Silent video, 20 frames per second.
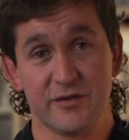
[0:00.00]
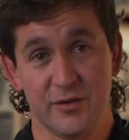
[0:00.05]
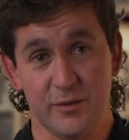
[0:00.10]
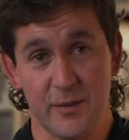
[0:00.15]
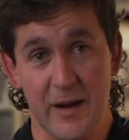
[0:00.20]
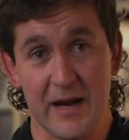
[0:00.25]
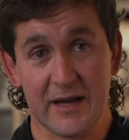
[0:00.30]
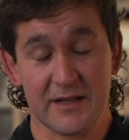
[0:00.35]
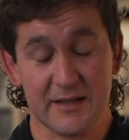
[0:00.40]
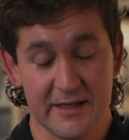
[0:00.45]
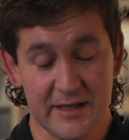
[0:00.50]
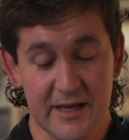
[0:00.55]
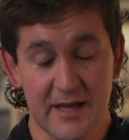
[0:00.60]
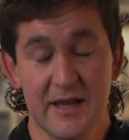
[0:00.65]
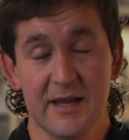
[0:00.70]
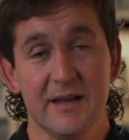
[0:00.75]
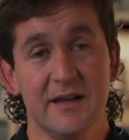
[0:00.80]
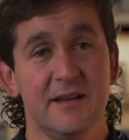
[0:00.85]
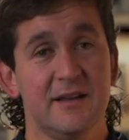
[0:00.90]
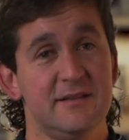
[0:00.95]
directly
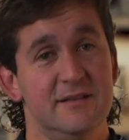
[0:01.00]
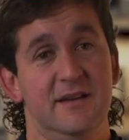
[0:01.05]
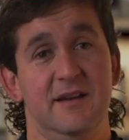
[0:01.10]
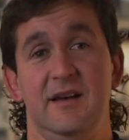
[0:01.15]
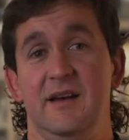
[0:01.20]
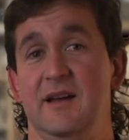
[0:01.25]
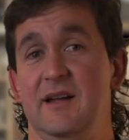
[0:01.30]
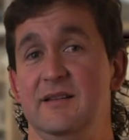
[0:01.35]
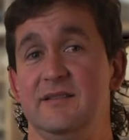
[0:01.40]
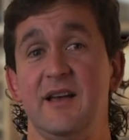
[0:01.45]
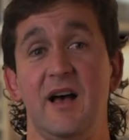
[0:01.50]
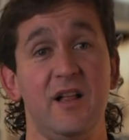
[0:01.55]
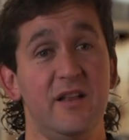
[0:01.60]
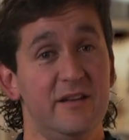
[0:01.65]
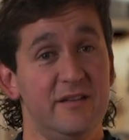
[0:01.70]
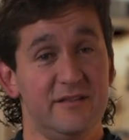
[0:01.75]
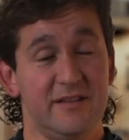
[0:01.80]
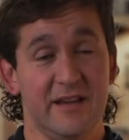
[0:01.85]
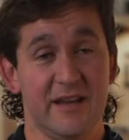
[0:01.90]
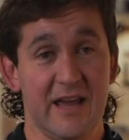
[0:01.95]
to tell
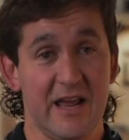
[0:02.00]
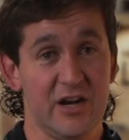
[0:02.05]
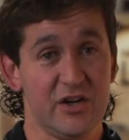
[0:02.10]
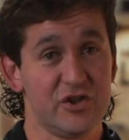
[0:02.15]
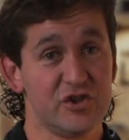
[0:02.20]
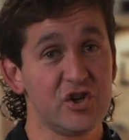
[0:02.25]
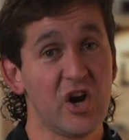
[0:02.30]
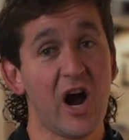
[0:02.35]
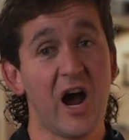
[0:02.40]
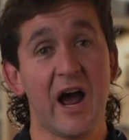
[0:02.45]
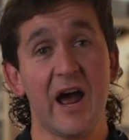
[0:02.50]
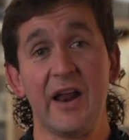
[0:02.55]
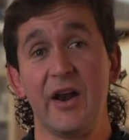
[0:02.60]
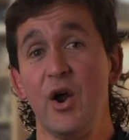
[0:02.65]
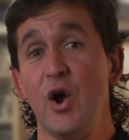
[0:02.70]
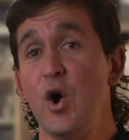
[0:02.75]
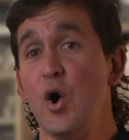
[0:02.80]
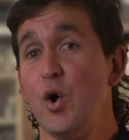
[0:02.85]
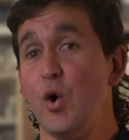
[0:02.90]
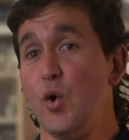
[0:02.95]
us to get a shot
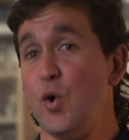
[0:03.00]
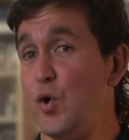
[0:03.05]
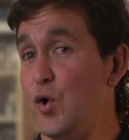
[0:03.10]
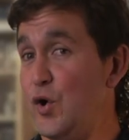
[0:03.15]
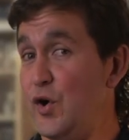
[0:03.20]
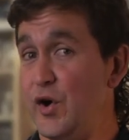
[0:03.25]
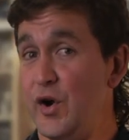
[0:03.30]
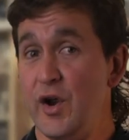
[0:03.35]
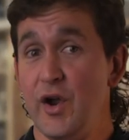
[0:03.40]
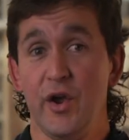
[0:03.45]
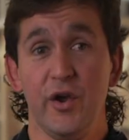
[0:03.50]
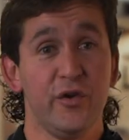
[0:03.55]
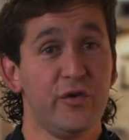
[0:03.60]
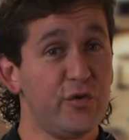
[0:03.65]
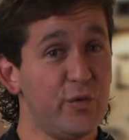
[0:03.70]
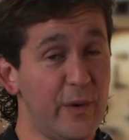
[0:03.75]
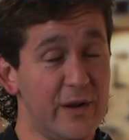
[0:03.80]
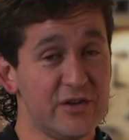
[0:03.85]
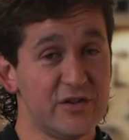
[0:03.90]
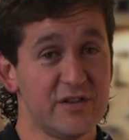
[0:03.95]
or
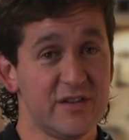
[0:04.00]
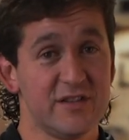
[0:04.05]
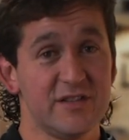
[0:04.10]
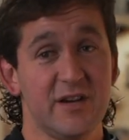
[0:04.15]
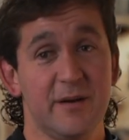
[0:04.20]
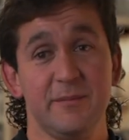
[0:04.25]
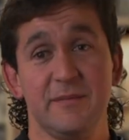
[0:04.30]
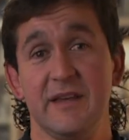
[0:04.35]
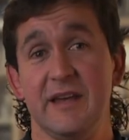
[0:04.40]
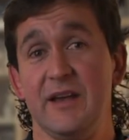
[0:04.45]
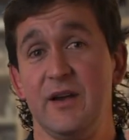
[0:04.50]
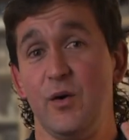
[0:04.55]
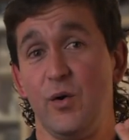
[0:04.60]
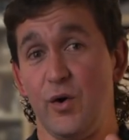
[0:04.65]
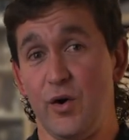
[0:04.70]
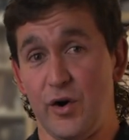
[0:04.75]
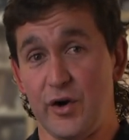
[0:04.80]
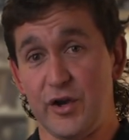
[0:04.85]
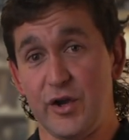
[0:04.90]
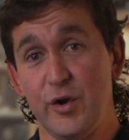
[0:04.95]
switch to something
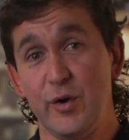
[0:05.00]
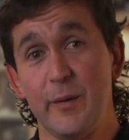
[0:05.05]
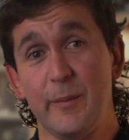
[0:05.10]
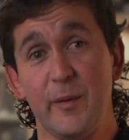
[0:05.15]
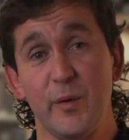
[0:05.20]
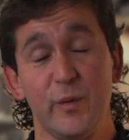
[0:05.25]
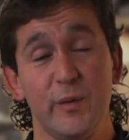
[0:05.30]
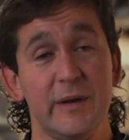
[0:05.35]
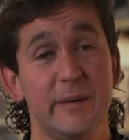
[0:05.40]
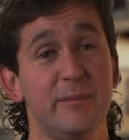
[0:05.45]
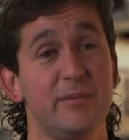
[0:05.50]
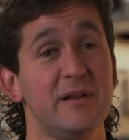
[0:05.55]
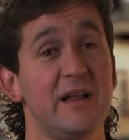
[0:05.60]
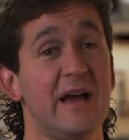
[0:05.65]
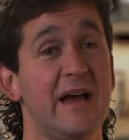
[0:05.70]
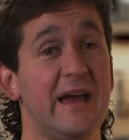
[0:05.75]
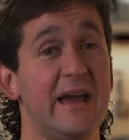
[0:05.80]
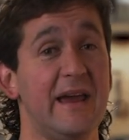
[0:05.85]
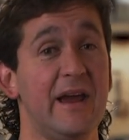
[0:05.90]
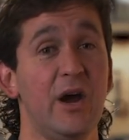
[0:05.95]
or queue up a
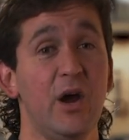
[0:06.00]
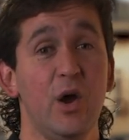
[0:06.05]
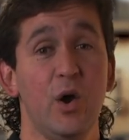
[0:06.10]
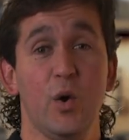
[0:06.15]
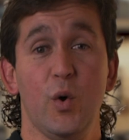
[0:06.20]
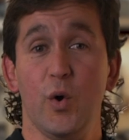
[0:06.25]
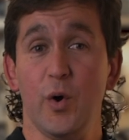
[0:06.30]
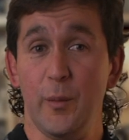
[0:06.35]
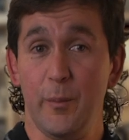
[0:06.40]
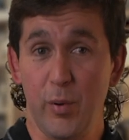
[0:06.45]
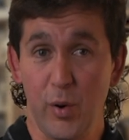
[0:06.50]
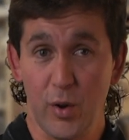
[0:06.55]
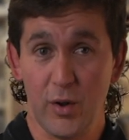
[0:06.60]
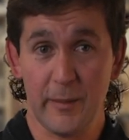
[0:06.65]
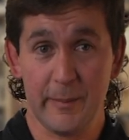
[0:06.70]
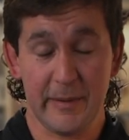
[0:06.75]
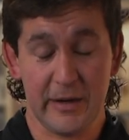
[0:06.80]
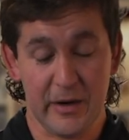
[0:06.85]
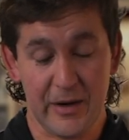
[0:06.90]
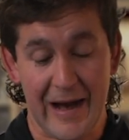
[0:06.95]
replay or pull
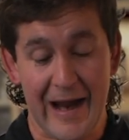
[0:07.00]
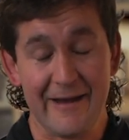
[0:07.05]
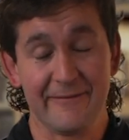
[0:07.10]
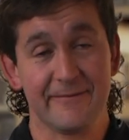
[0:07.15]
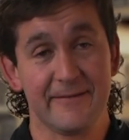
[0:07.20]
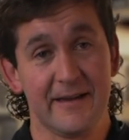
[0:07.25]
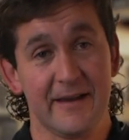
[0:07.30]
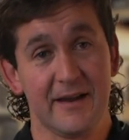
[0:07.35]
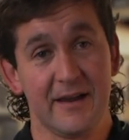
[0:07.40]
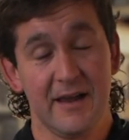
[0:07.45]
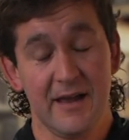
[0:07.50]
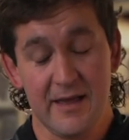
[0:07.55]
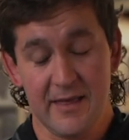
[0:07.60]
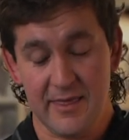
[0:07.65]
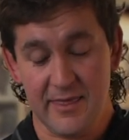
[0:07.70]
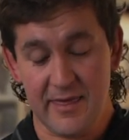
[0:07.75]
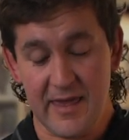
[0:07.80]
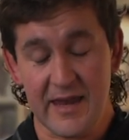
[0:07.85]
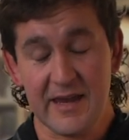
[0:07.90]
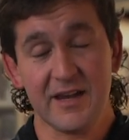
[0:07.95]
up a graphic,
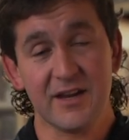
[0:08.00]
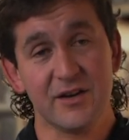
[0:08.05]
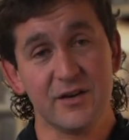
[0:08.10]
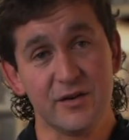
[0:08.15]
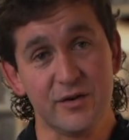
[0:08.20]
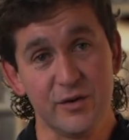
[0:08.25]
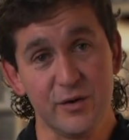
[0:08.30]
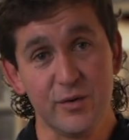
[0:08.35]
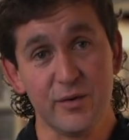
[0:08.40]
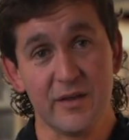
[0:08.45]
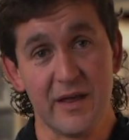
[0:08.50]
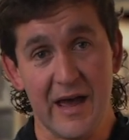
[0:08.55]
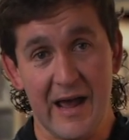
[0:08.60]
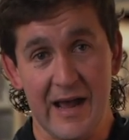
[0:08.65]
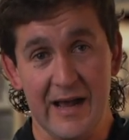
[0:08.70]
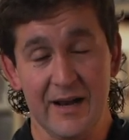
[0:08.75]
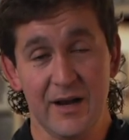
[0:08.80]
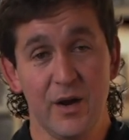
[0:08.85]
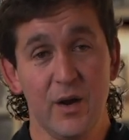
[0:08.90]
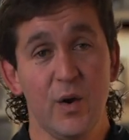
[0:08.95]
they can do
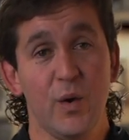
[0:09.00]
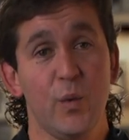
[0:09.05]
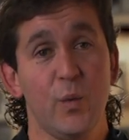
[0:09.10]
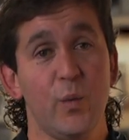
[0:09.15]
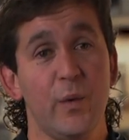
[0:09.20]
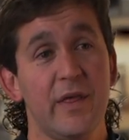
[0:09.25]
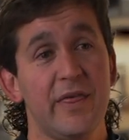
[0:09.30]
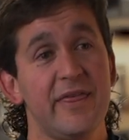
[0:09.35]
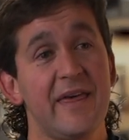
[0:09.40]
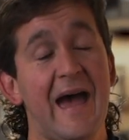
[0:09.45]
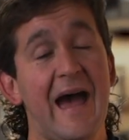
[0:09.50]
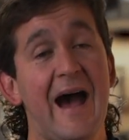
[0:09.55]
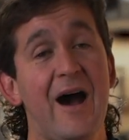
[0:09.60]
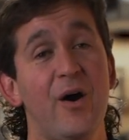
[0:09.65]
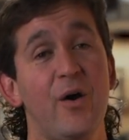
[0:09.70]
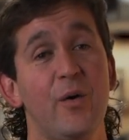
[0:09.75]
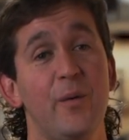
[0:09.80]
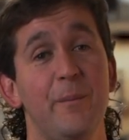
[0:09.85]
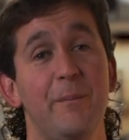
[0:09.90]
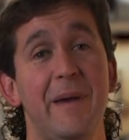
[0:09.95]
that
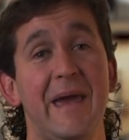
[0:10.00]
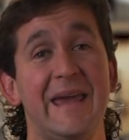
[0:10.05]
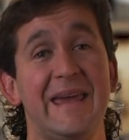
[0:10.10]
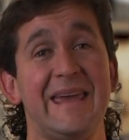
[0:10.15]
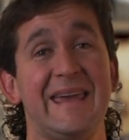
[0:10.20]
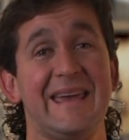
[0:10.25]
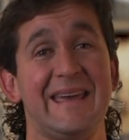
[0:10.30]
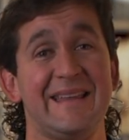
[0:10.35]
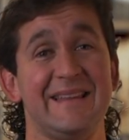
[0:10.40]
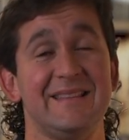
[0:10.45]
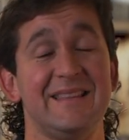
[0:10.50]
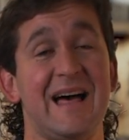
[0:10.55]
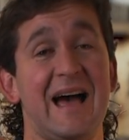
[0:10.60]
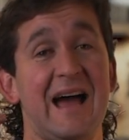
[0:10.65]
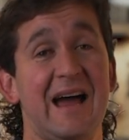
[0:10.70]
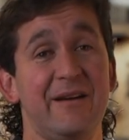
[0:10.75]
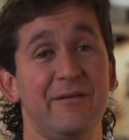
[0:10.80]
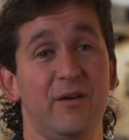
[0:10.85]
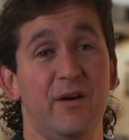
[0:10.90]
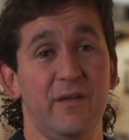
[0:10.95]
without making it
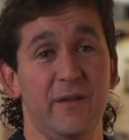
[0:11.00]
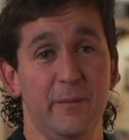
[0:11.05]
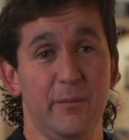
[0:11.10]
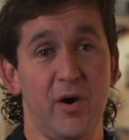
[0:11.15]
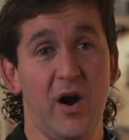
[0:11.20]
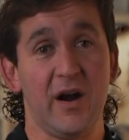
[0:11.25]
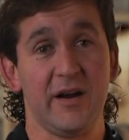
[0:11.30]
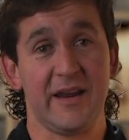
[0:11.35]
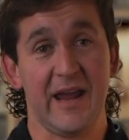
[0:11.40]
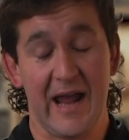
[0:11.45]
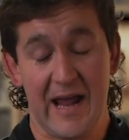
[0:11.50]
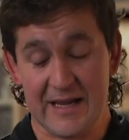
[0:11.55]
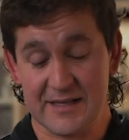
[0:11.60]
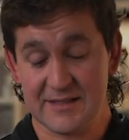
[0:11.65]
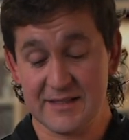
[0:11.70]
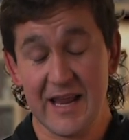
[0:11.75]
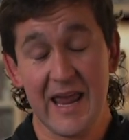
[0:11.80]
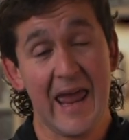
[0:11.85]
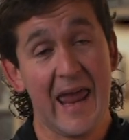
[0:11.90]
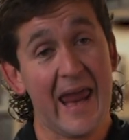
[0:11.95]
live on the
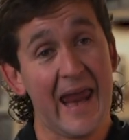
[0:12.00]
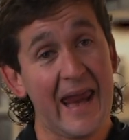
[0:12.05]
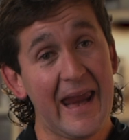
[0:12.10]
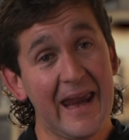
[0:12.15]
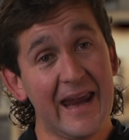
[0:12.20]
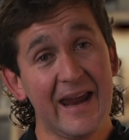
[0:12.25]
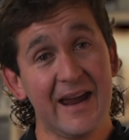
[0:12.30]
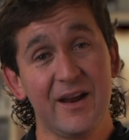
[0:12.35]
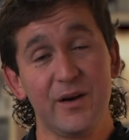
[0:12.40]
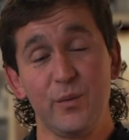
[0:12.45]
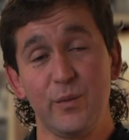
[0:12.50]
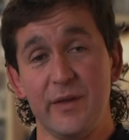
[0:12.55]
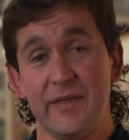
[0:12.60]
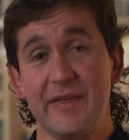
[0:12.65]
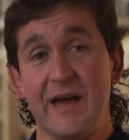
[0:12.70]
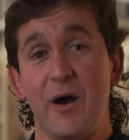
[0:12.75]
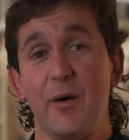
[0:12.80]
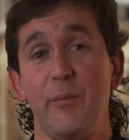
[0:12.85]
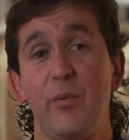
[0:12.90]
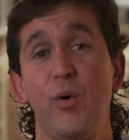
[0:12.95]
broadcast and
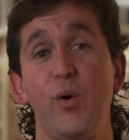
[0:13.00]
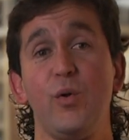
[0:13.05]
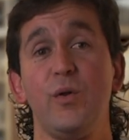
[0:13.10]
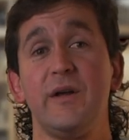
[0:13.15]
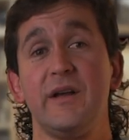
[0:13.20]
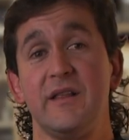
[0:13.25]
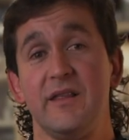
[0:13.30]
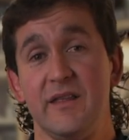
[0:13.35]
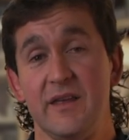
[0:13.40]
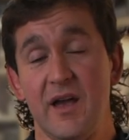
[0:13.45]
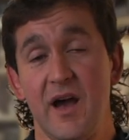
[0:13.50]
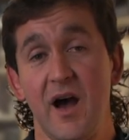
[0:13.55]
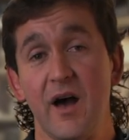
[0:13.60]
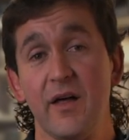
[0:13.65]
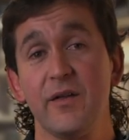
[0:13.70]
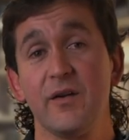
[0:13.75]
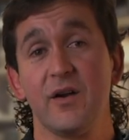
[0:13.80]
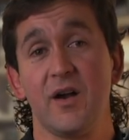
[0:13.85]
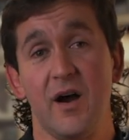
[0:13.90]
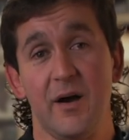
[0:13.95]
without pulling the
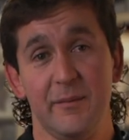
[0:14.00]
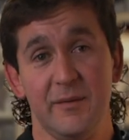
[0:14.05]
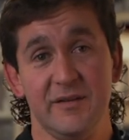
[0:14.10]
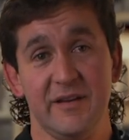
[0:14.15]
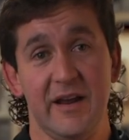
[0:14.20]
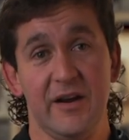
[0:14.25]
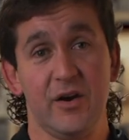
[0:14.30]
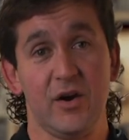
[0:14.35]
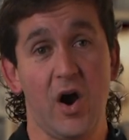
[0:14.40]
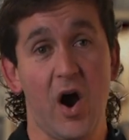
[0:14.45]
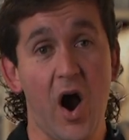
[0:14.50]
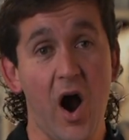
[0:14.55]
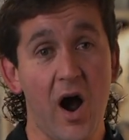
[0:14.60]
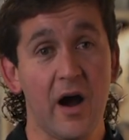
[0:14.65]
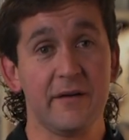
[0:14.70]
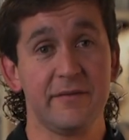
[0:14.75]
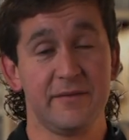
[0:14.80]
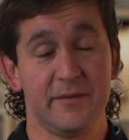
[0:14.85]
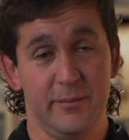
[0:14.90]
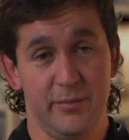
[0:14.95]
other commentator
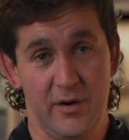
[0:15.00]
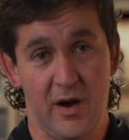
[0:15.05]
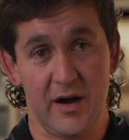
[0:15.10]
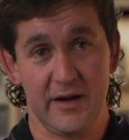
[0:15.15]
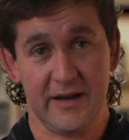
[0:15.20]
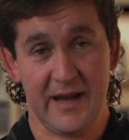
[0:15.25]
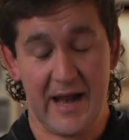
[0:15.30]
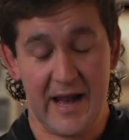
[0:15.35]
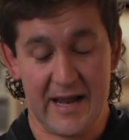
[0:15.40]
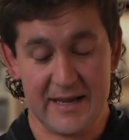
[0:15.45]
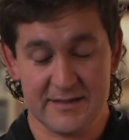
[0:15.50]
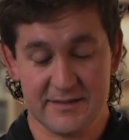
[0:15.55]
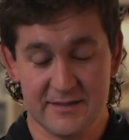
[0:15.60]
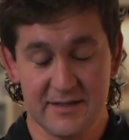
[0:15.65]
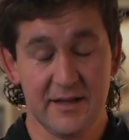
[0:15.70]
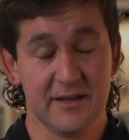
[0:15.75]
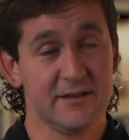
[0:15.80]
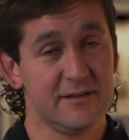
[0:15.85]
off the broadcast